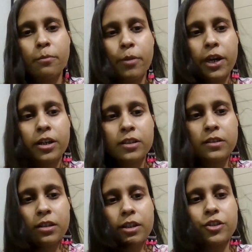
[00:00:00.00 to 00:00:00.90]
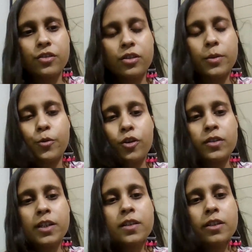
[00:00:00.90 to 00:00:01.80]
by conciliation. The
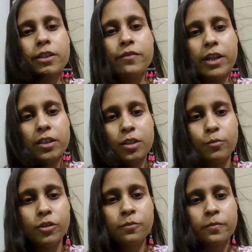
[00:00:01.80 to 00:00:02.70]
process is flexible,